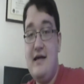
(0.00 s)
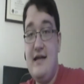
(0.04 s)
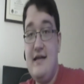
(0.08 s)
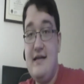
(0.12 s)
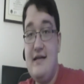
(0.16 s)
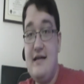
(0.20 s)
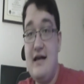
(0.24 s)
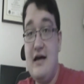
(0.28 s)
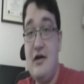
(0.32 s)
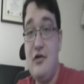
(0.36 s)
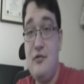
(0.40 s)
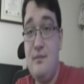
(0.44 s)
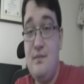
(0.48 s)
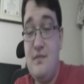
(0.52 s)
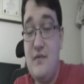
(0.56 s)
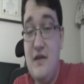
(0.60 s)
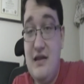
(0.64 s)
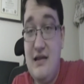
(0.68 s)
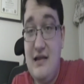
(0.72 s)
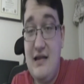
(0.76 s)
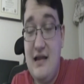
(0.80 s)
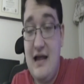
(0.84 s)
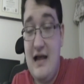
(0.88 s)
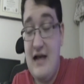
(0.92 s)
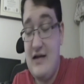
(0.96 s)
Now,
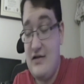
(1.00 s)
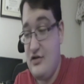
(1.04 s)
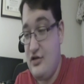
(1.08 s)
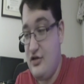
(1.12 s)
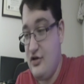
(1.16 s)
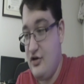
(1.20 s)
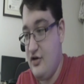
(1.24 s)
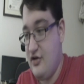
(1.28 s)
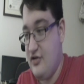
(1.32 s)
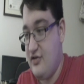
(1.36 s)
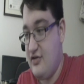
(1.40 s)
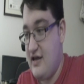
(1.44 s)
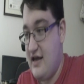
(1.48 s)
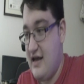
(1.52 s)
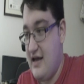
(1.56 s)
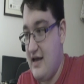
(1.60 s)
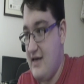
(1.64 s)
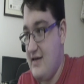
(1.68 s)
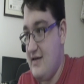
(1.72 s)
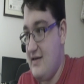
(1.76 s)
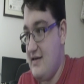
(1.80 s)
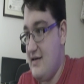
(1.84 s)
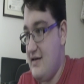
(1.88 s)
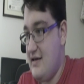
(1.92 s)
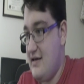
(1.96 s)
this last
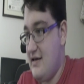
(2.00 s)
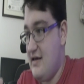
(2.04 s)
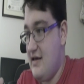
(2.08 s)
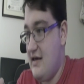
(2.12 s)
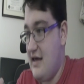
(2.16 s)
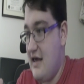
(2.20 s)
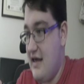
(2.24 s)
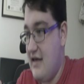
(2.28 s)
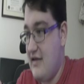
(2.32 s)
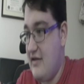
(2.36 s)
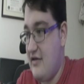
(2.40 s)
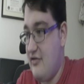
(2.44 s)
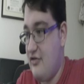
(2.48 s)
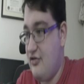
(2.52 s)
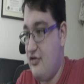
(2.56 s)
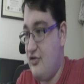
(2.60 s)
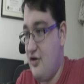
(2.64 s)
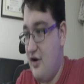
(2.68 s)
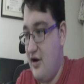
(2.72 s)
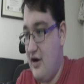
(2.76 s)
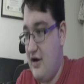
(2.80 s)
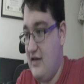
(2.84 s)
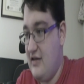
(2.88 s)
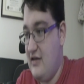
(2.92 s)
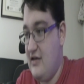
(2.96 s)
Thursday, as I was
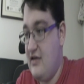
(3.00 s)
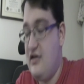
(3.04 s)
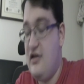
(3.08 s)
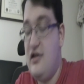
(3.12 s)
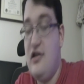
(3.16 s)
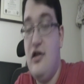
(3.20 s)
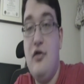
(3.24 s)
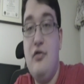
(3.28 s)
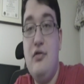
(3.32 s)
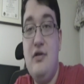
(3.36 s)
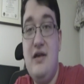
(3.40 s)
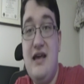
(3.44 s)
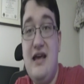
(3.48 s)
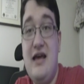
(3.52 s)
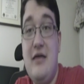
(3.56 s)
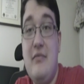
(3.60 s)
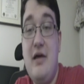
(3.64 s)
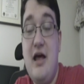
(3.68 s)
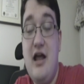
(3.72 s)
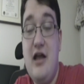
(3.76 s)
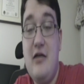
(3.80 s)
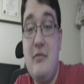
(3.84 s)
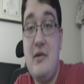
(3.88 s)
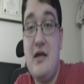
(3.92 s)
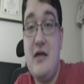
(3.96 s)
starting to slowly come
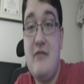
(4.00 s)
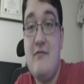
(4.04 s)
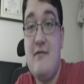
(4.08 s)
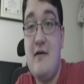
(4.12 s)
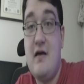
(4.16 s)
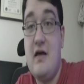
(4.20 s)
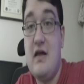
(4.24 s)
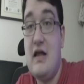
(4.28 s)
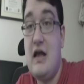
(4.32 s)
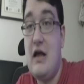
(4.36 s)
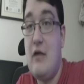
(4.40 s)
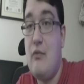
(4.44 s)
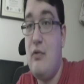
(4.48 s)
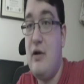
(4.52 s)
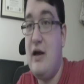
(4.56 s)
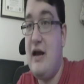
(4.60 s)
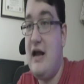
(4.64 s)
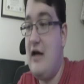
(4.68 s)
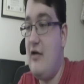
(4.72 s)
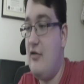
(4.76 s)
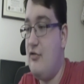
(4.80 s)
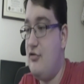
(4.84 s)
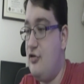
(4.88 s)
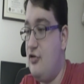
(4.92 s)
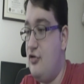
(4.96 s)
out of my funk, I went
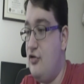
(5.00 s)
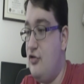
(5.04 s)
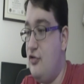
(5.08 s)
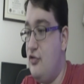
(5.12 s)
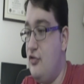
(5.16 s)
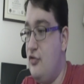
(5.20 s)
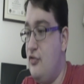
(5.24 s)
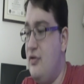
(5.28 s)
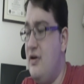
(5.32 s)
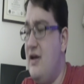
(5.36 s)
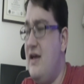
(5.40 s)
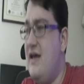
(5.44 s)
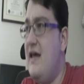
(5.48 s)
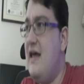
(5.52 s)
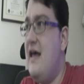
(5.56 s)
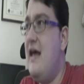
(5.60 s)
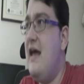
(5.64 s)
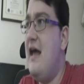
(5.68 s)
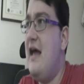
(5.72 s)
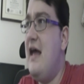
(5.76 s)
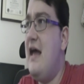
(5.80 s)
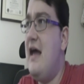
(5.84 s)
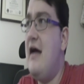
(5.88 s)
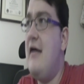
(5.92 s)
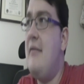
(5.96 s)
out to
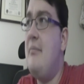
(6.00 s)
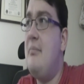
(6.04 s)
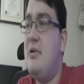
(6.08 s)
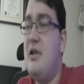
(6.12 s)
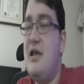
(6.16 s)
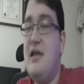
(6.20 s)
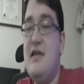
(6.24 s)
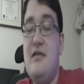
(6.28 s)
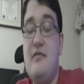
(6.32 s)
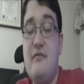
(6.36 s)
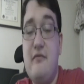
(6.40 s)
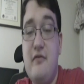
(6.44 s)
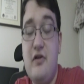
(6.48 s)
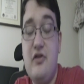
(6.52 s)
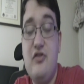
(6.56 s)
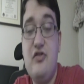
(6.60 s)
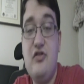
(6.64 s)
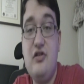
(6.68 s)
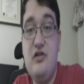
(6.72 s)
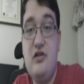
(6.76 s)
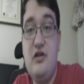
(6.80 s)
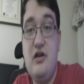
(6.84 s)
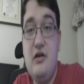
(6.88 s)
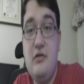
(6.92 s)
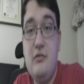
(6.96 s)
a place in
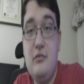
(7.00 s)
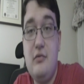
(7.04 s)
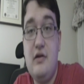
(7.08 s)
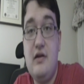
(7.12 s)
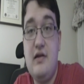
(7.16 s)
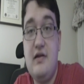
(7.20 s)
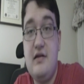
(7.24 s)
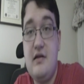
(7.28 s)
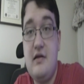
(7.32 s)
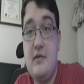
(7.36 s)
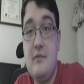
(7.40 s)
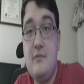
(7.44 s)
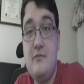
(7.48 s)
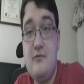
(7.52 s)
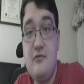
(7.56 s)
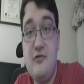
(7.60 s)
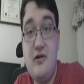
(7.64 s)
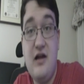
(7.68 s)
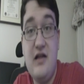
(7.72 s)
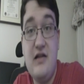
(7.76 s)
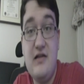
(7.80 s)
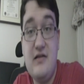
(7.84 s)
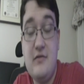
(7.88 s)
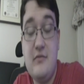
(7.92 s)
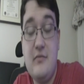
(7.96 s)
Virginia with some
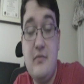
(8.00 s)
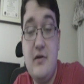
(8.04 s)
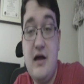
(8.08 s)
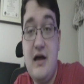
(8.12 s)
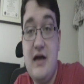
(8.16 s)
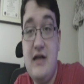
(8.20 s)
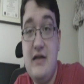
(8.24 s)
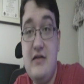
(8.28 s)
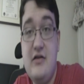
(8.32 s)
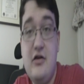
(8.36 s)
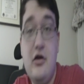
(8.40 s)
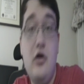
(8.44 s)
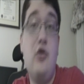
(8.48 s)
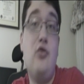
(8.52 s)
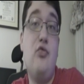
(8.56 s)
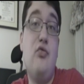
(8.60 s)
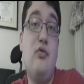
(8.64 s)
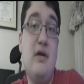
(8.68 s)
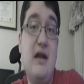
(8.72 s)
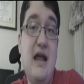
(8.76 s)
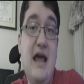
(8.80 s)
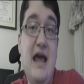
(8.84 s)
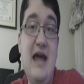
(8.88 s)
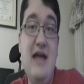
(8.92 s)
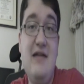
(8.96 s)
friends of mine to go to
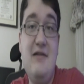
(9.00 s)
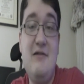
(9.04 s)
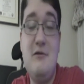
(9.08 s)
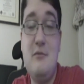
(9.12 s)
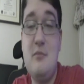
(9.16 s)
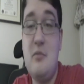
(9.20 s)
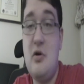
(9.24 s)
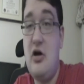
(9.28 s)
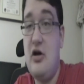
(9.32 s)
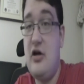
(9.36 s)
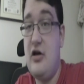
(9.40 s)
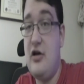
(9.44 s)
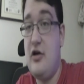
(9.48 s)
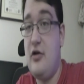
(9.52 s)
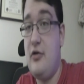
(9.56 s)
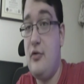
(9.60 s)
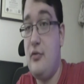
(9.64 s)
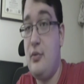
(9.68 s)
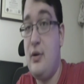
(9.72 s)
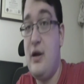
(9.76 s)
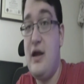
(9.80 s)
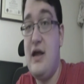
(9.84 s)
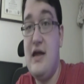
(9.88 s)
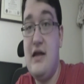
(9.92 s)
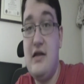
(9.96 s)
an H Mart, a
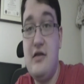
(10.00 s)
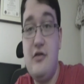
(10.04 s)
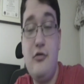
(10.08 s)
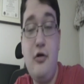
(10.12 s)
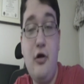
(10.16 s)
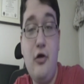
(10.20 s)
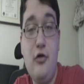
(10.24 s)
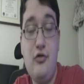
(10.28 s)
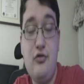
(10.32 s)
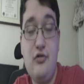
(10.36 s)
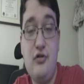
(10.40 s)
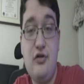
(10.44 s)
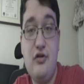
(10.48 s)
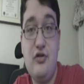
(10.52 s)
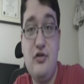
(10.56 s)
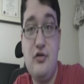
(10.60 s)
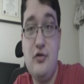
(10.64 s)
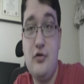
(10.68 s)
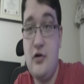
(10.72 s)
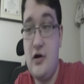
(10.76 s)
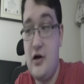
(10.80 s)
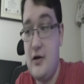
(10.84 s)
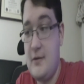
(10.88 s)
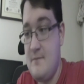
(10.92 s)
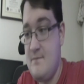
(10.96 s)
Korean grocery
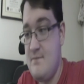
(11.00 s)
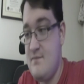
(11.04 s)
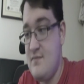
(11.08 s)
store.